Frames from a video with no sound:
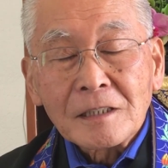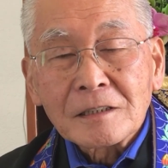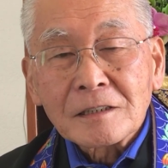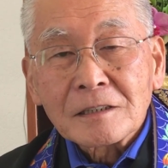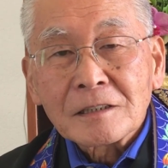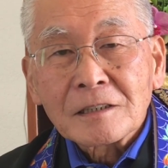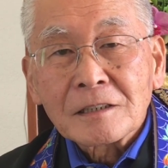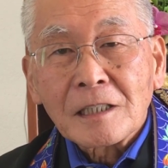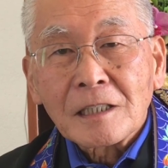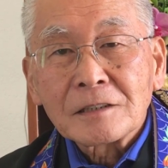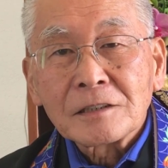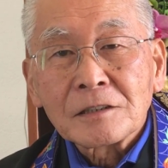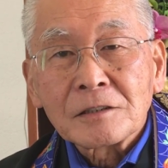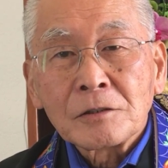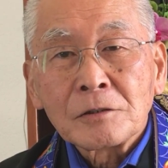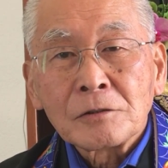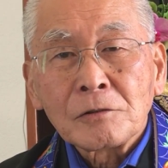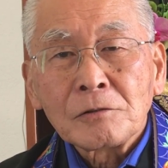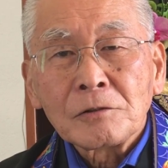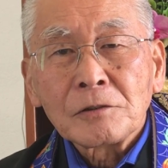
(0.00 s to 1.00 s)
And it's
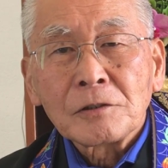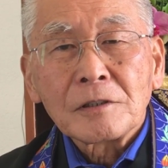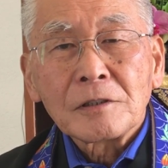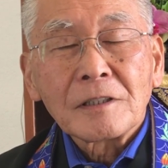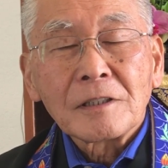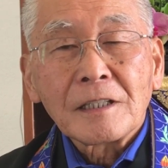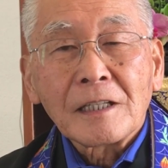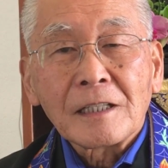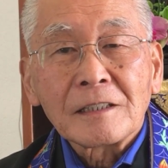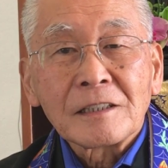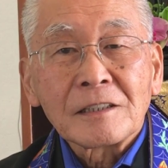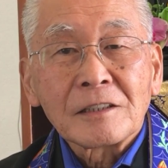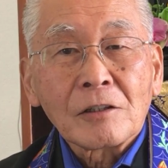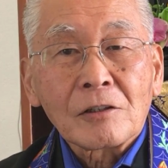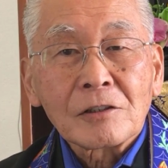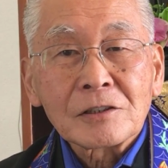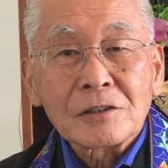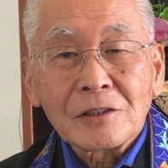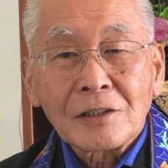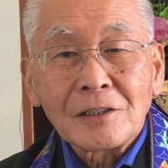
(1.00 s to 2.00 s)
nice to know that
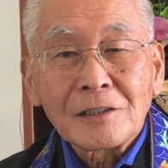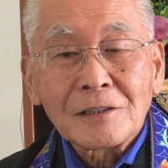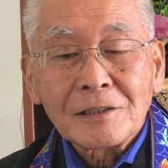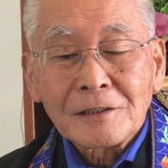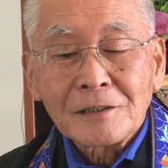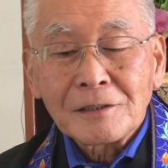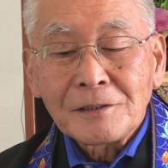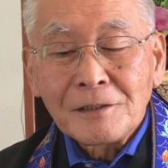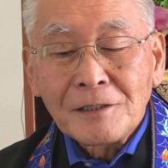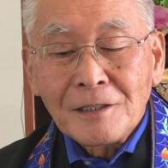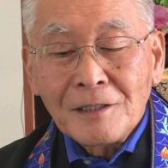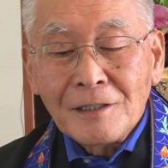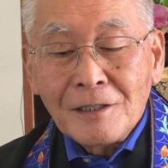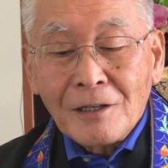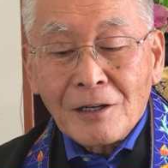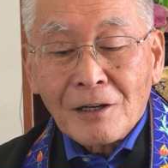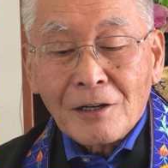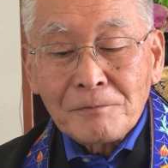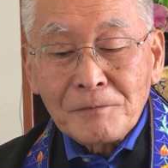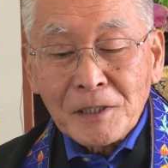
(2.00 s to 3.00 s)
in our sangha,
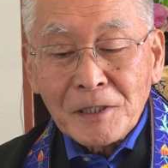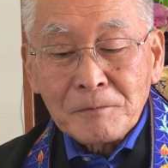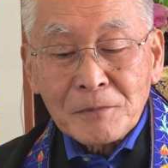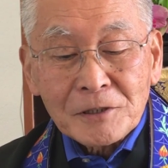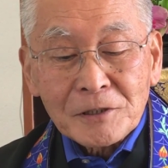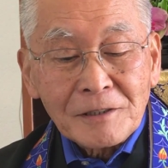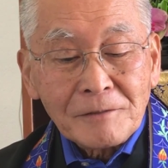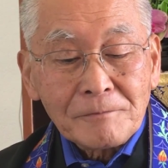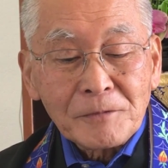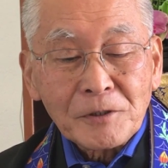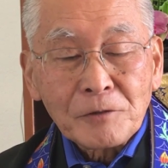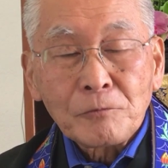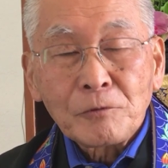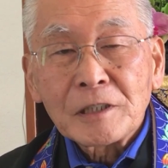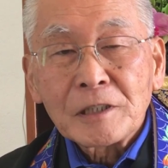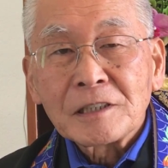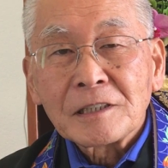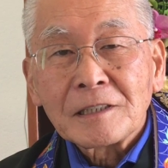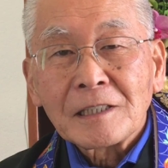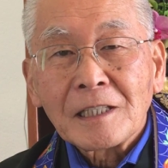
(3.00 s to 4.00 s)
our members have
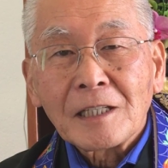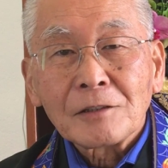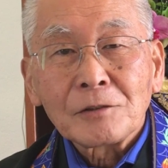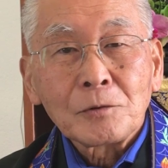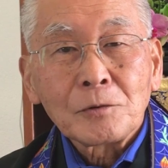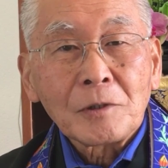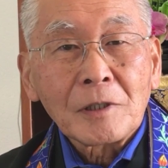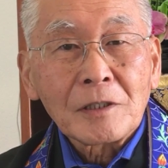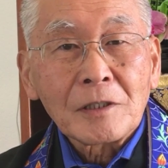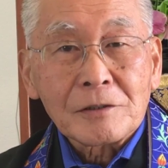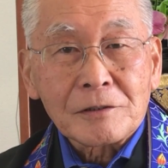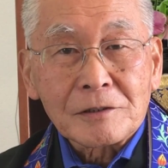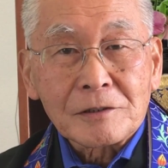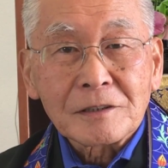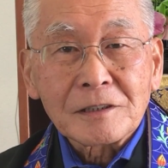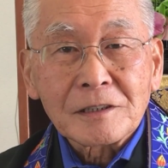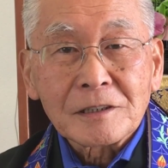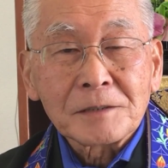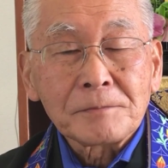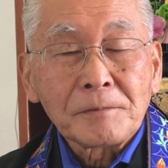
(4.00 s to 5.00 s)
been reaching out to
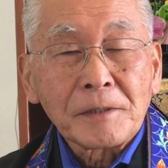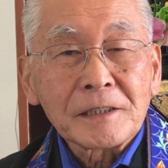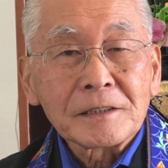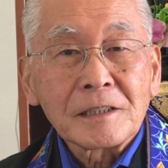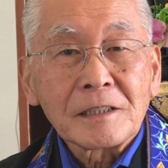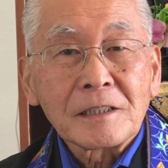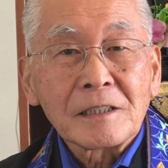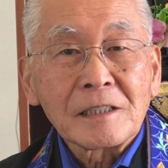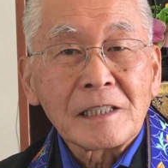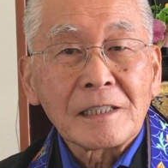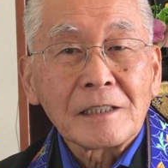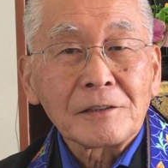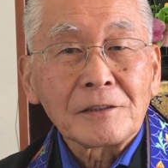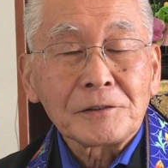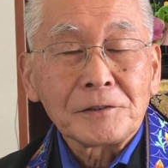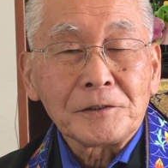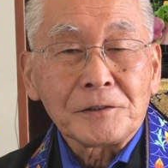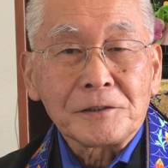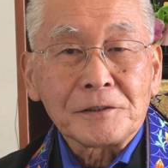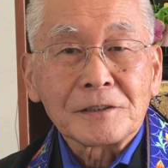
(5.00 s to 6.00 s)
others, especially the
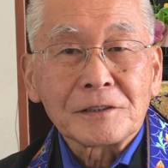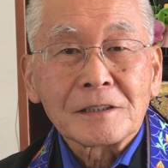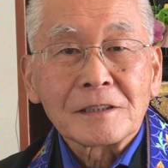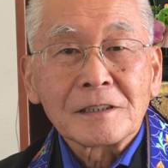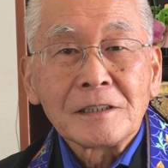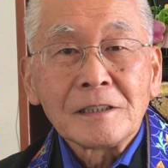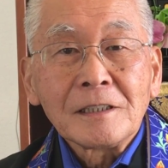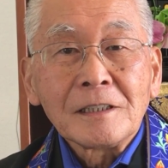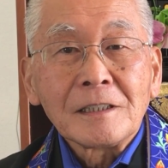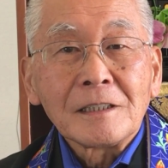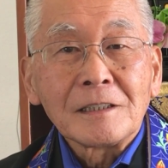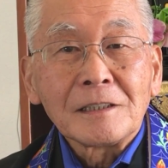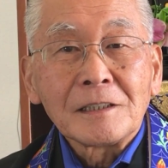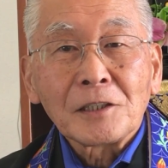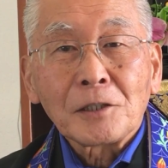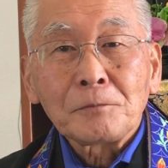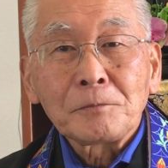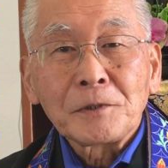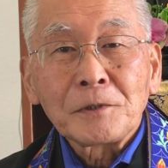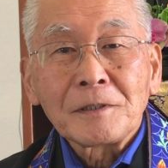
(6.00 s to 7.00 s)
elders,
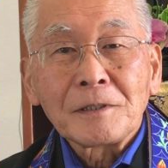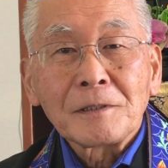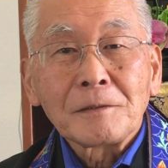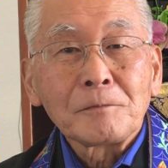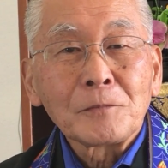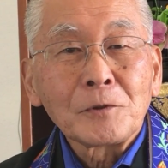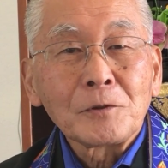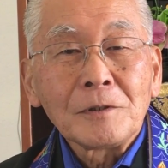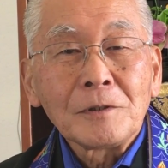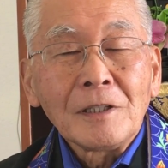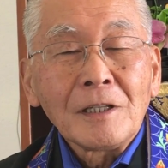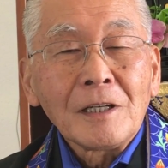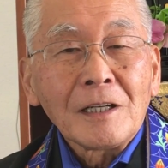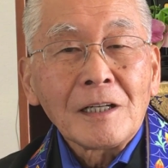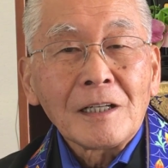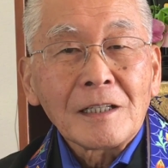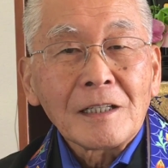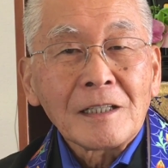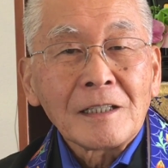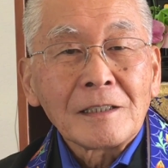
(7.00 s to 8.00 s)
in helping them
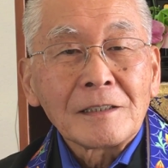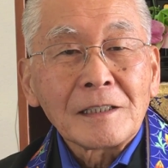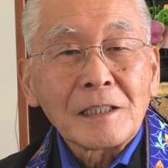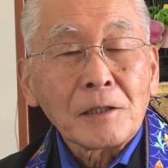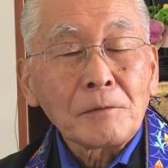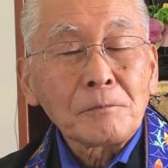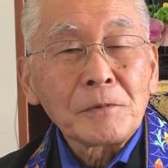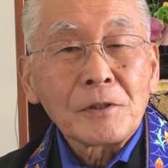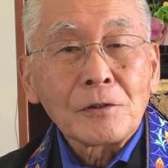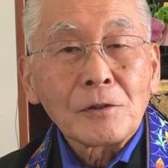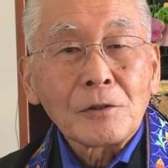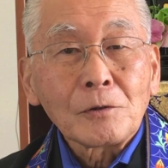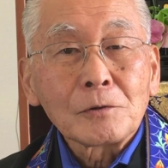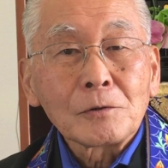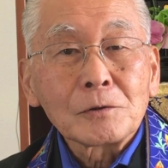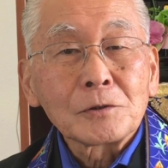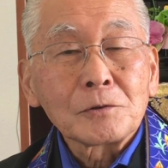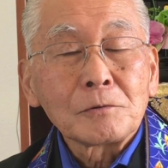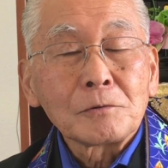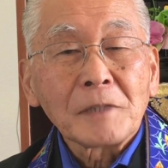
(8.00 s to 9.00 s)
and helping
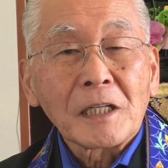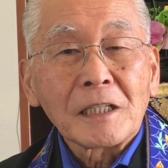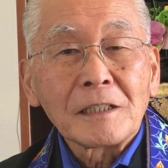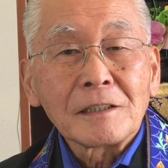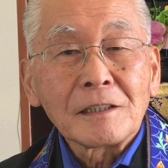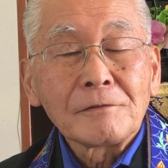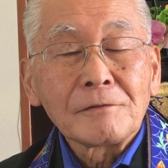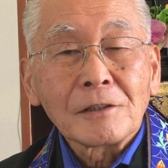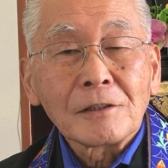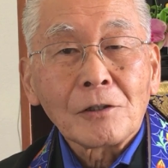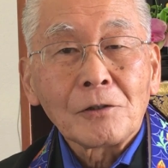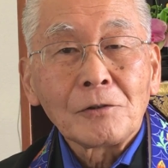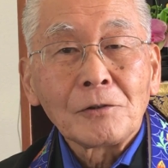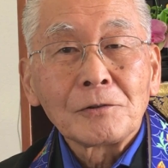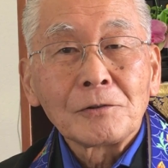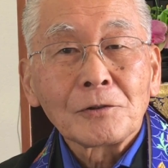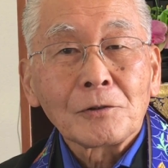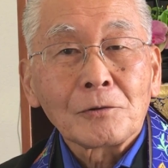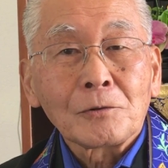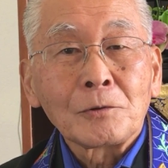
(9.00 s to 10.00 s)
those who might live
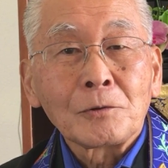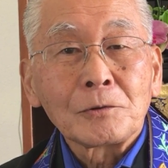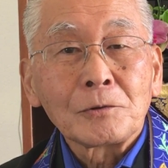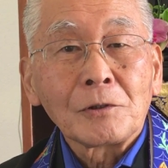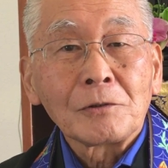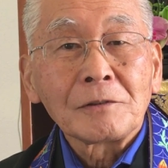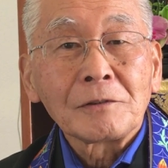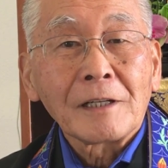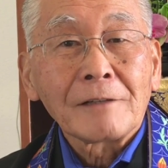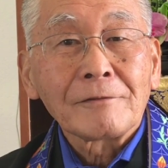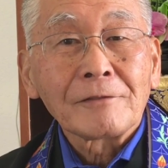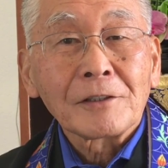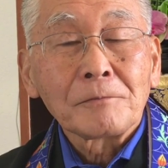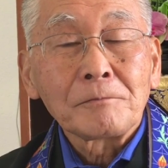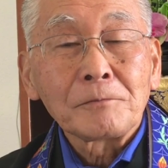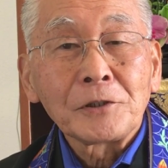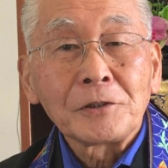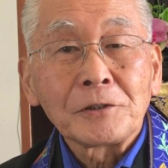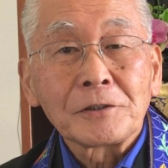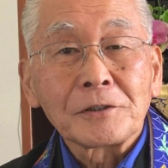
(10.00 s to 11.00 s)
alone or who don't have
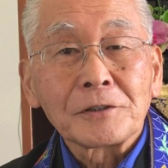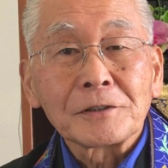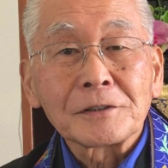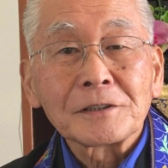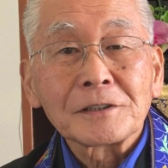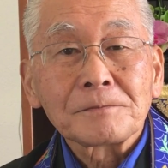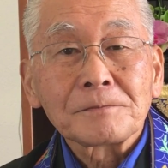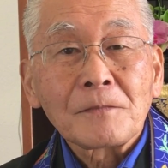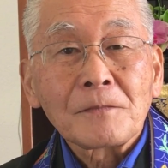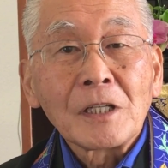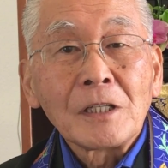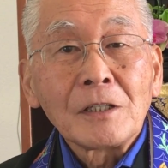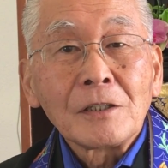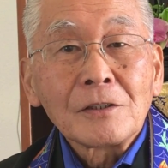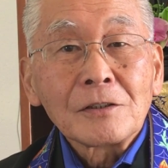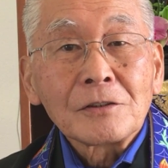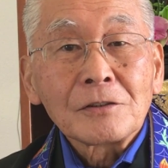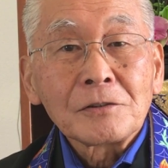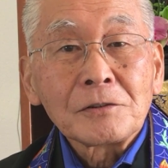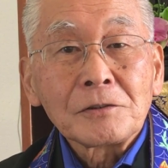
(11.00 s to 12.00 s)
computers
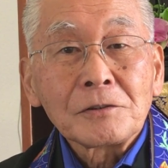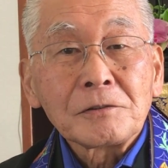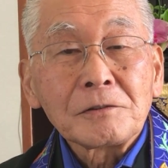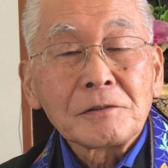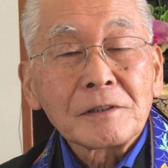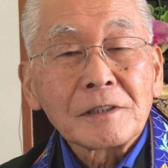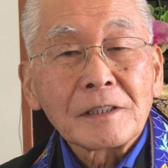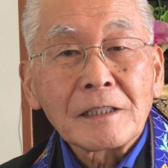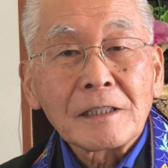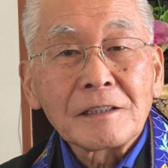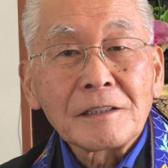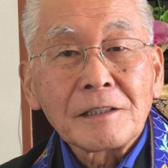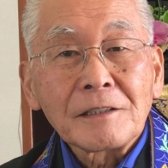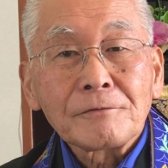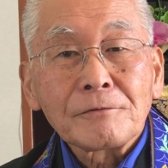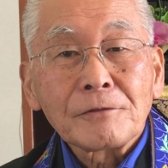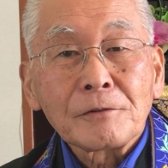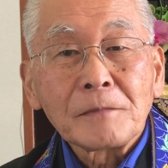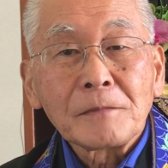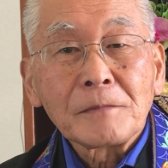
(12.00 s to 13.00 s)
to get
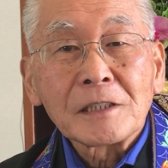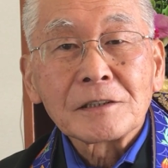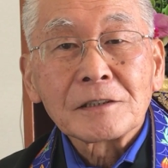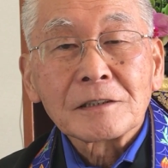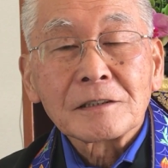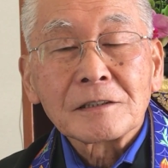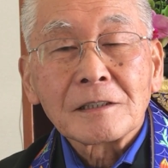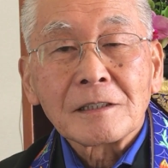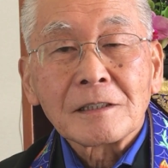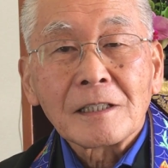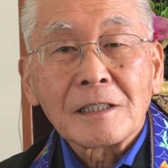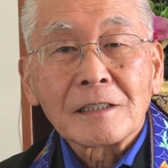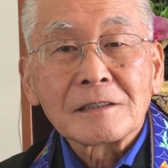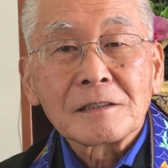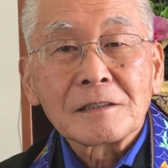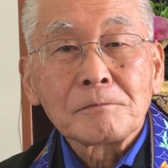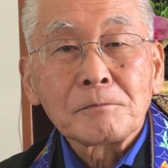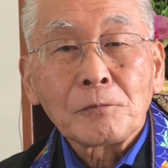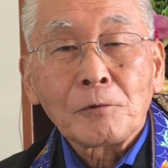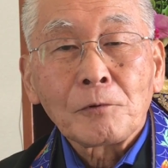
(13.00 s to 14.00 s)
the information that's